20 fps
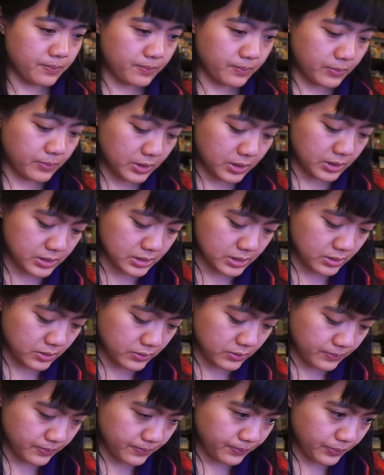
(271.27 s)
things
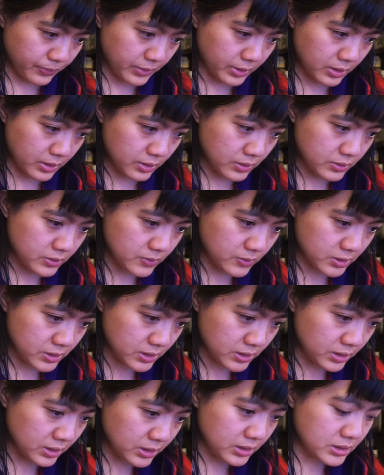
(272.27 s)
down. So I'm just
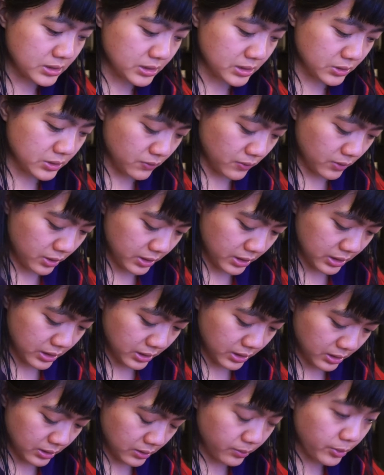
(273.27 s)
gonna continue
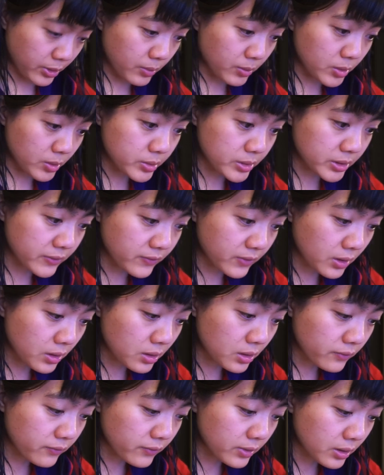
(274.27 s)
working and I'll probably
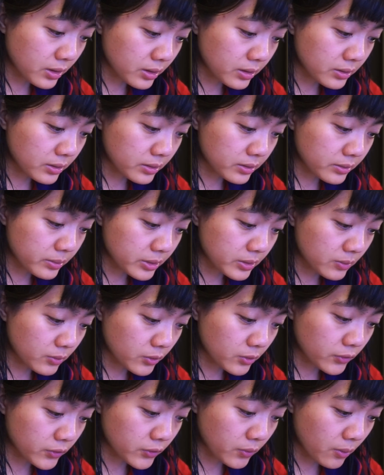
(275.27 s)
vlog a little bit
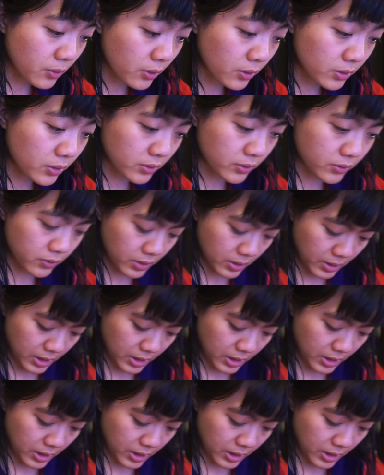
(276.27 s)
more tomorrow.